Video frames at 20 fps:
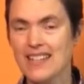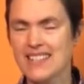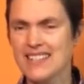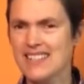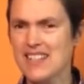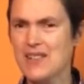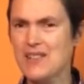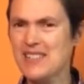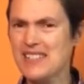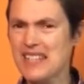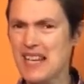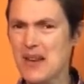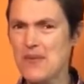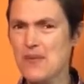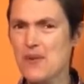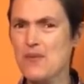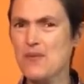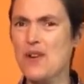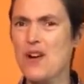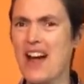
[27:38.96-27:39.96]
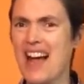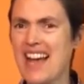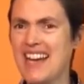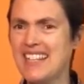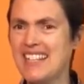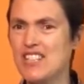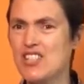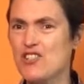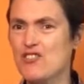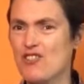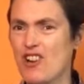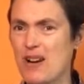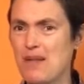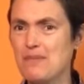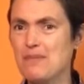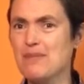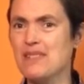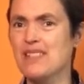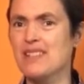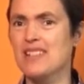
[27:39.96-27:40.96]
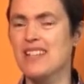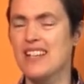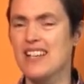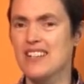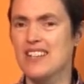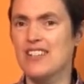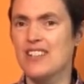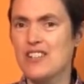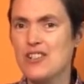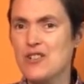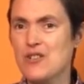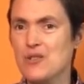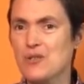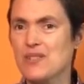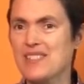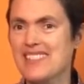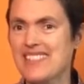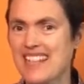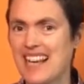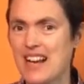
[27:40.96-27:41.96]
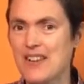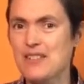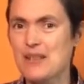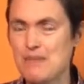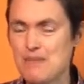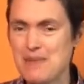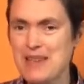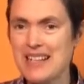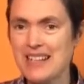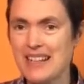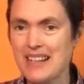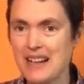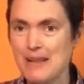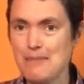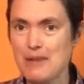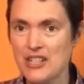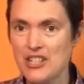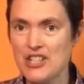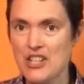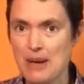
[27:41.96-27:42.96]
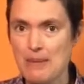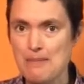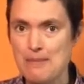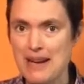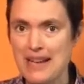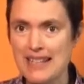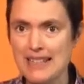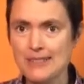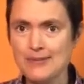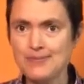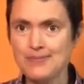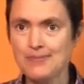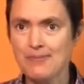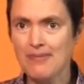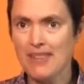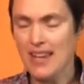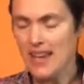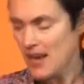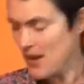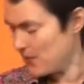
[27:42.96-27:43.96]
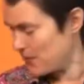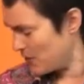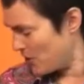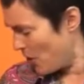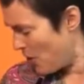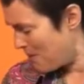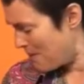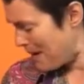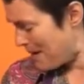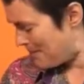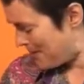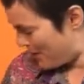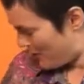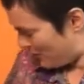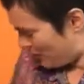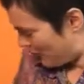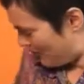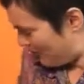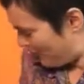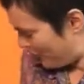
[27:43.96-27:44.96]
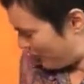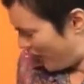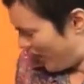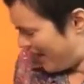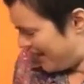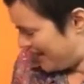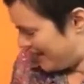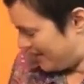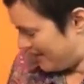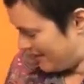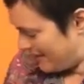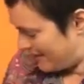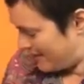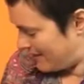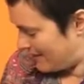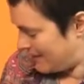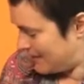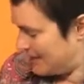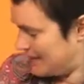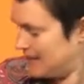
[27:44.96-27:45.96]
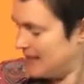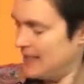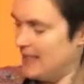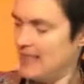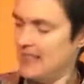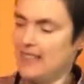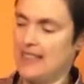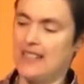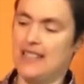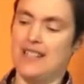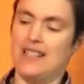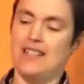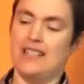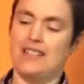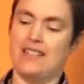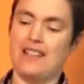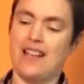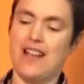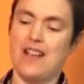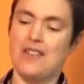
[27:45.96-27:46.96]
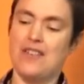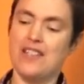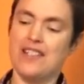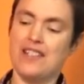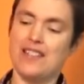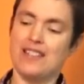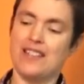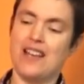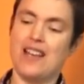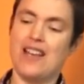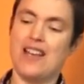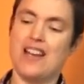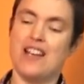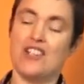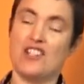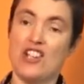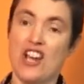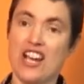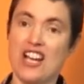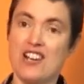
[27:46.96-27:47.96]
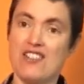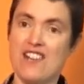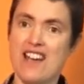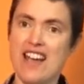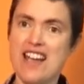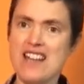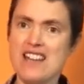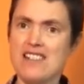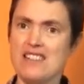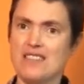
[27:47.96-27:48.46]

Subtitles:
So see if you've got any drums that look or sound a bit like my djembe. If not, maybe you've got some shakers. So this is a shekere,